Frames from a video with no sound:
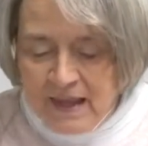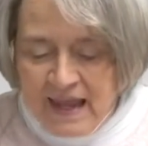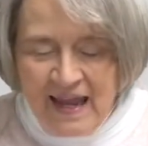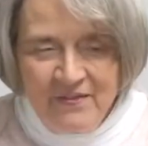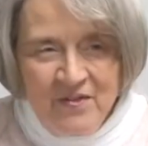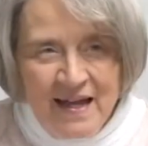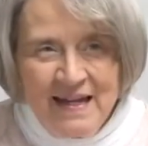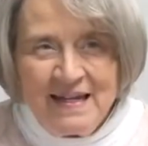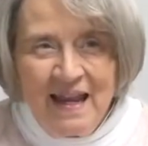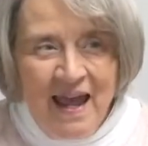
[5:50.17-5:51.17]
And they
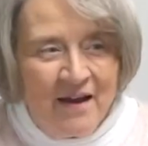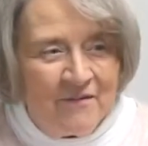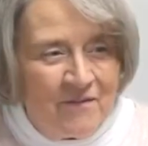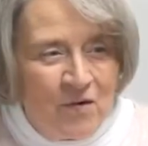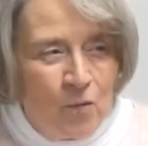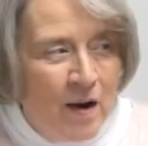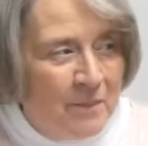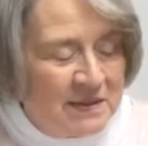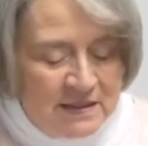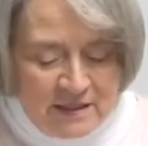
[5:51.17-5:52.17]
didn't have
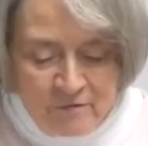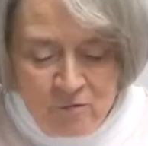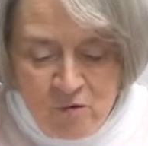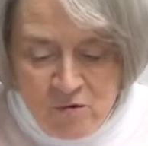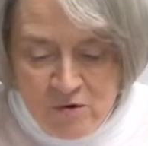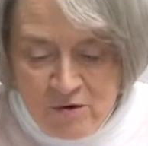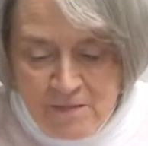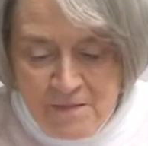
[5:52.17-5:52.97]
weapons of war.